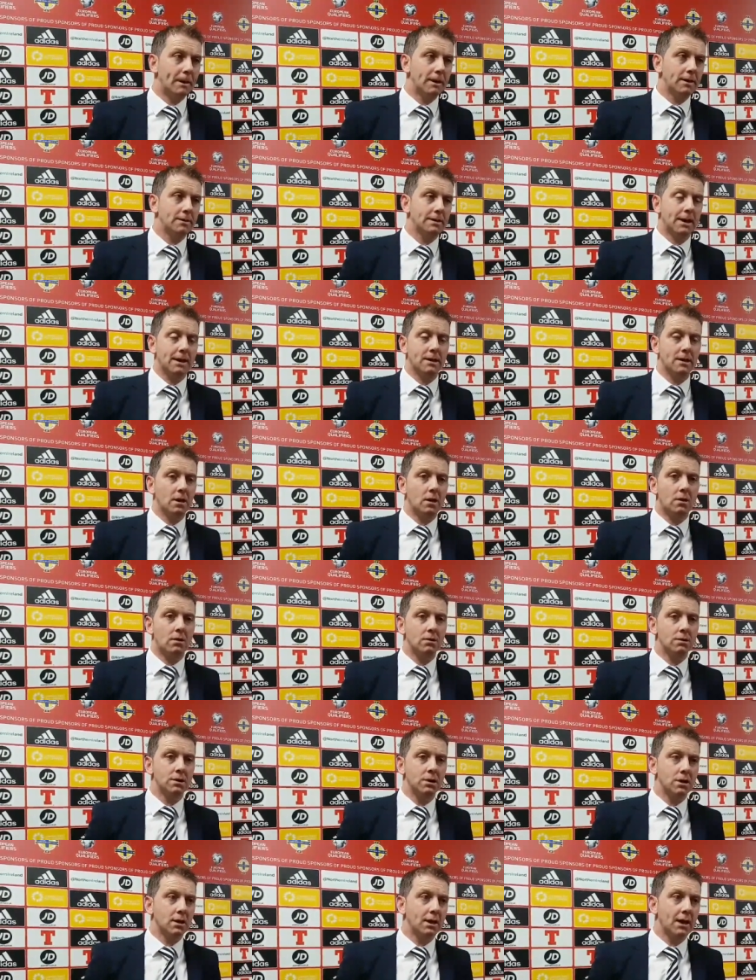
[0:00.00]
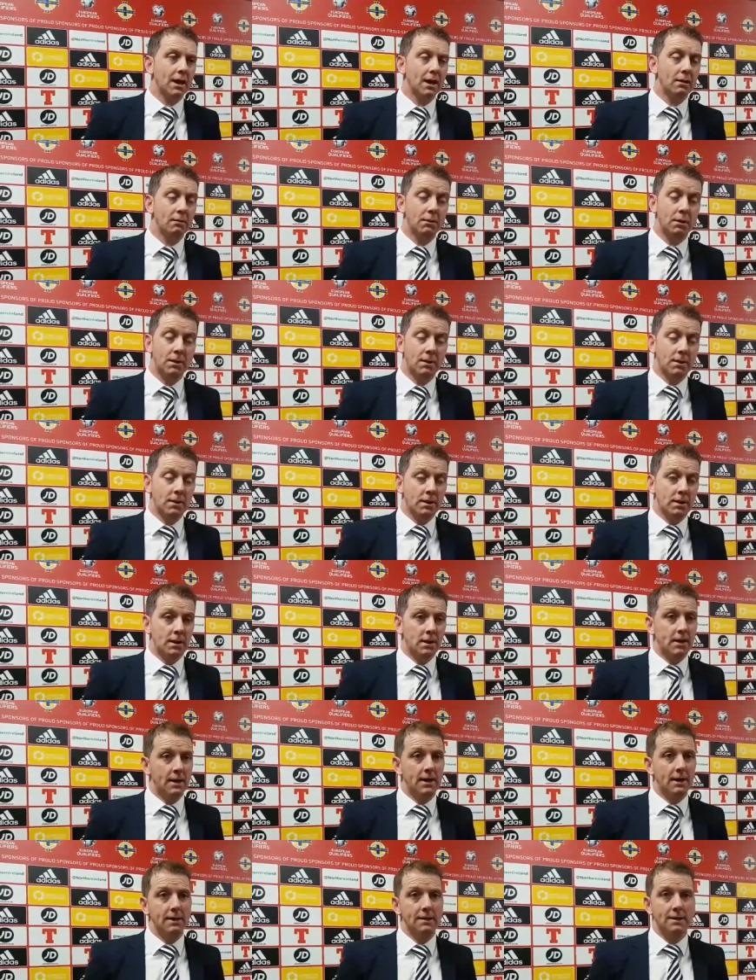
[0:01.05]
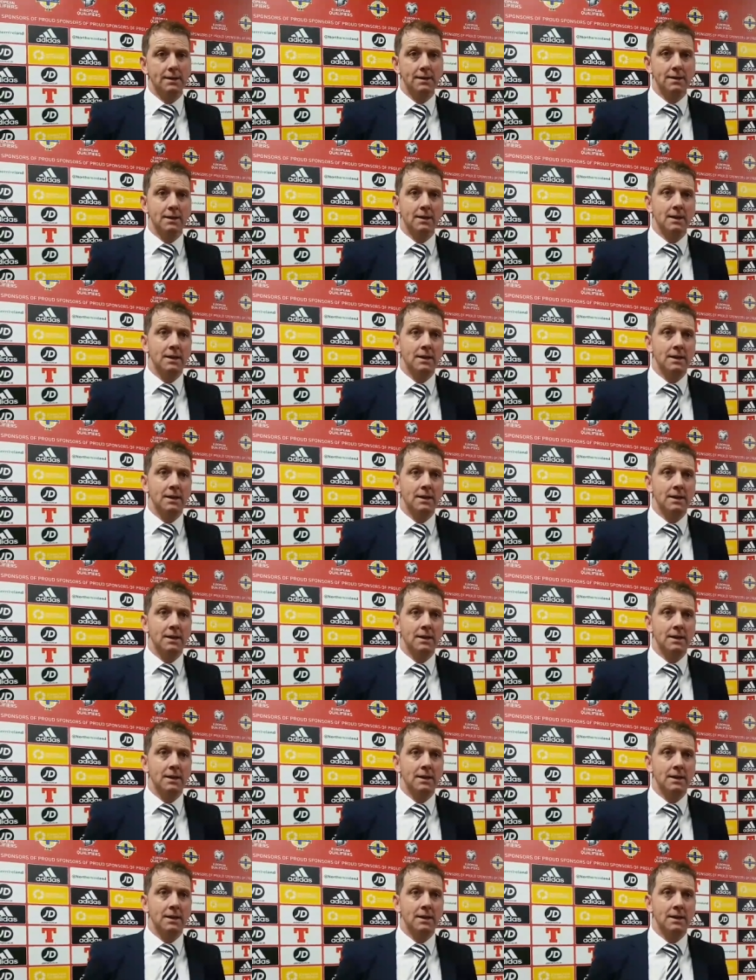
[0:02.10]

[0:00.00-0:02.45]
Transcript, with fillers: players adding goals to the game. Uh,